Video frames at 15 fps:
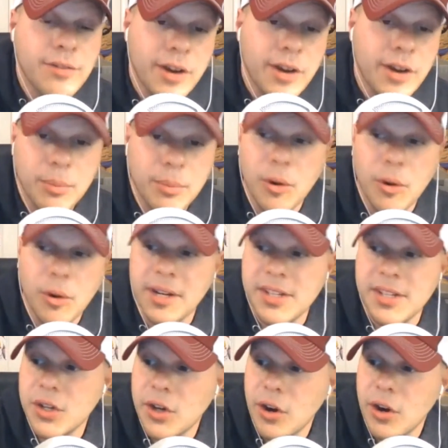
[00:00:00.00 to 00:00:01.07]
very important
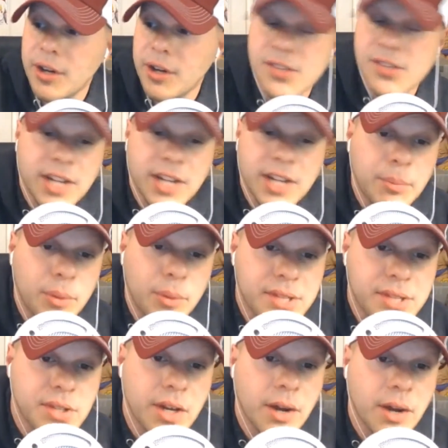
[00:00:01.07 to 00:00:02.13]
is Curtis, a couple
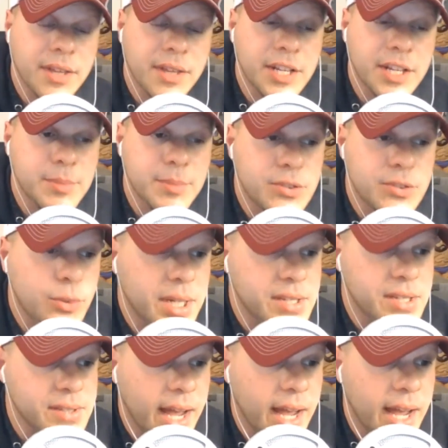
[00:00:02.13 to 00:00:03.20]
weeks ago, I think it's been 2 weeks
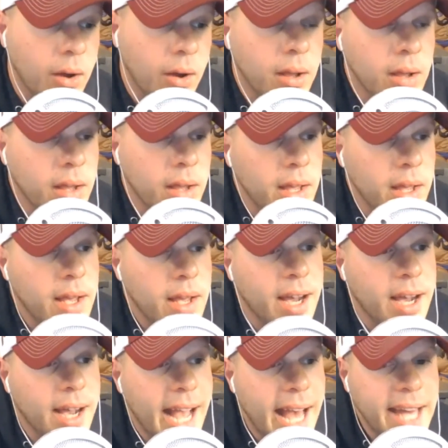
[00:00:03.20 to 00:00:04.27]
now,
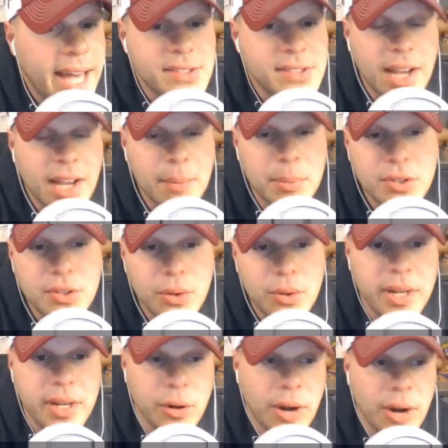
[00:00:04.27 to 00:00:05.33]
had his
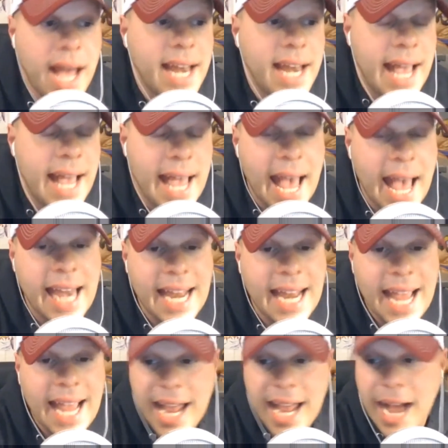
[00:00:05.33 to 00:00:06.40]
opportunity, or had
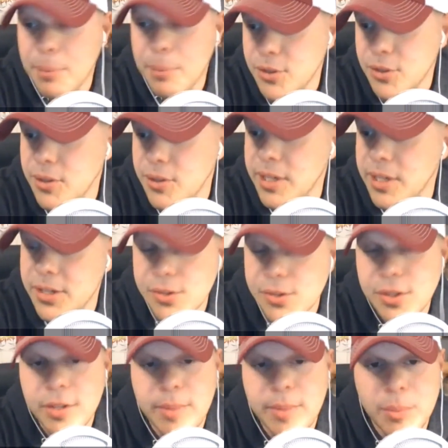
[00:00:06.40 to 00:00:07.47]
a opportunity, because there's
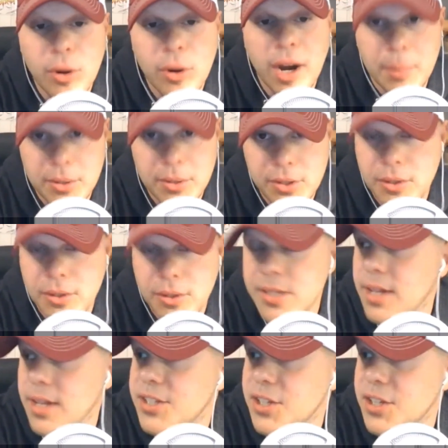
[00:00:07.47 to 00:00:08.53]
going to be more opportunities,
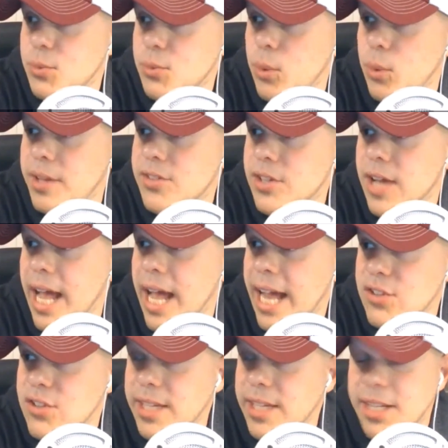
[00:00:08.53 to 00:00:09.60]
not just one, to
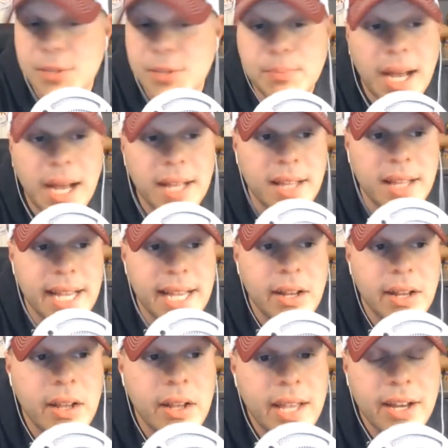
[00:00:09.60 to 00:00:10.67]
actually get a spotlight
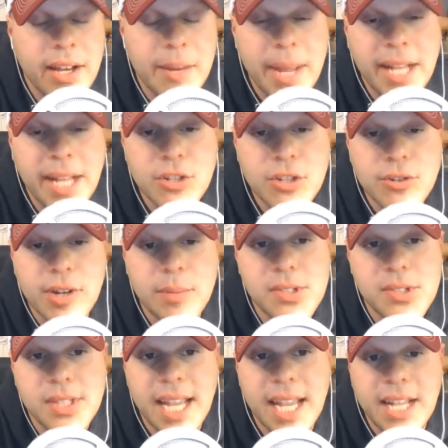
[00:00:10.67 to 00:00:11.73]
on a mainstream
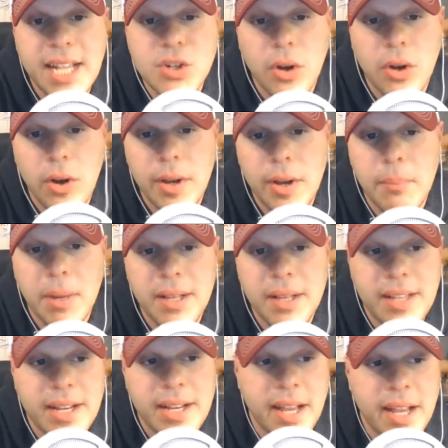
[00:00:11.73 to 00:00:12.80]
stage on
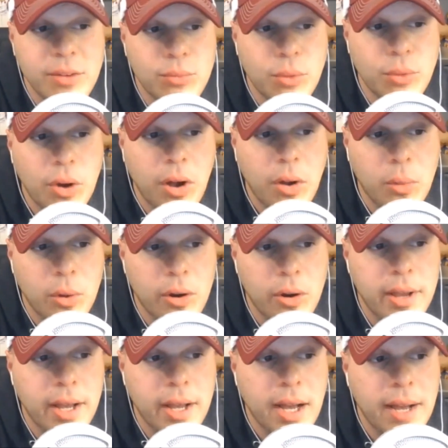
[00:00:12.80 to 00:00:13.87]
Monday Night Raw, where
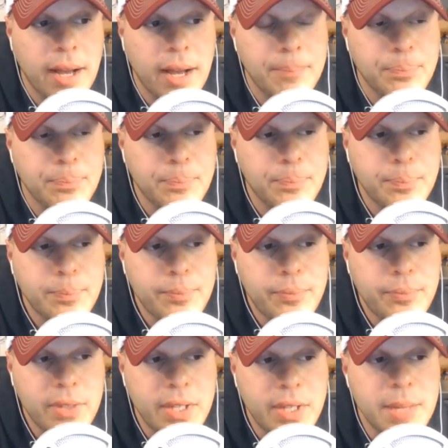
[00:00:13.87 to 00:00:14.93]

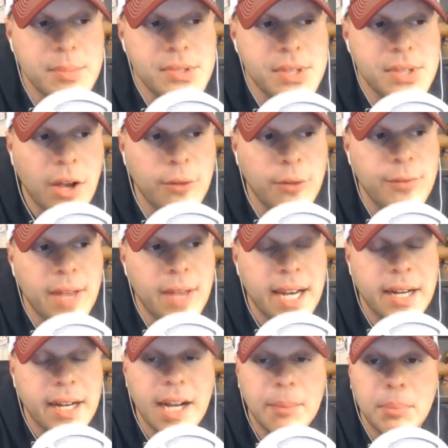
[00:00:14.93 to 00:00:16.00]
himself
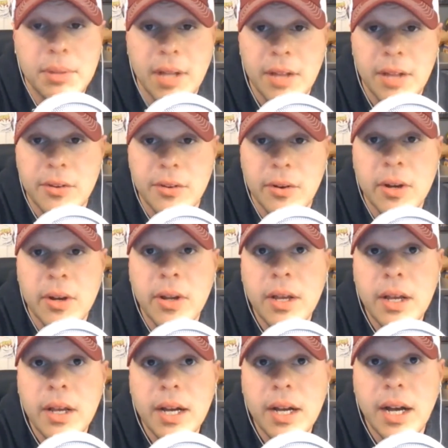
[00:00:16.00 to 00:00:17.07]
and a couple other
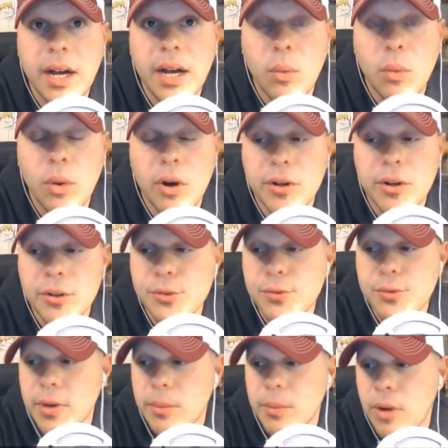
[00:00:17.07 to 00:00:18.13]
workers
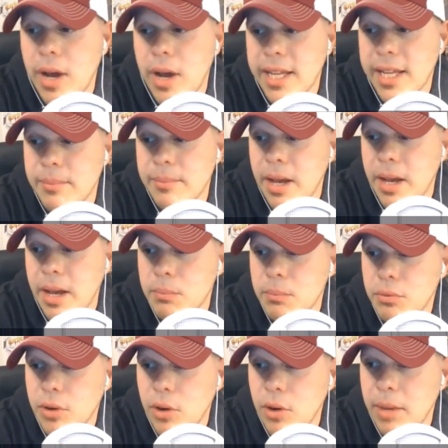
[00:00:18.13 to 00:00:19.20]
from Rocky Mountain
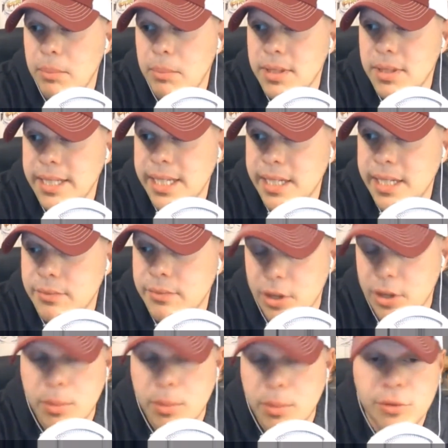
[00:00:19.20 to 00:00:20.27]
Pro, I believe
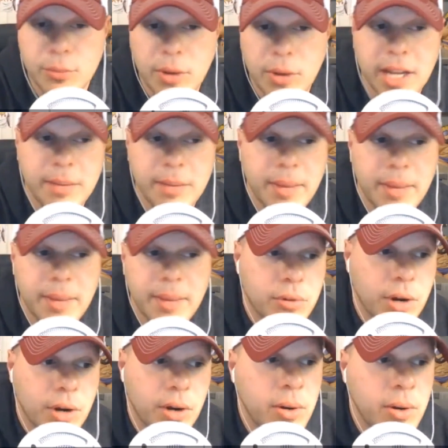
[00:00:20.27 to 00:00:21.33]
they're both from Rocky Mountain
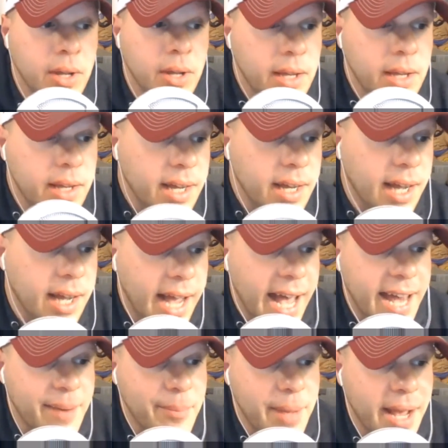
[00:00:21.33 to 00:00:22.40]
Pro,
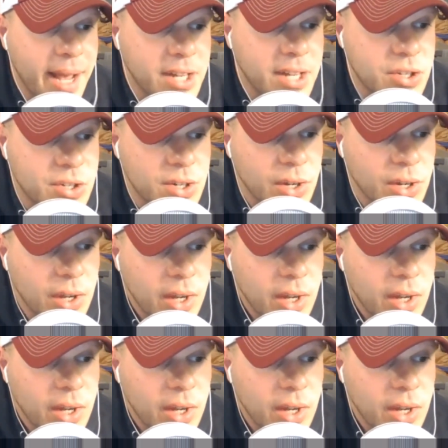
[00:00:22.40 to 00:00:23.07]
had a match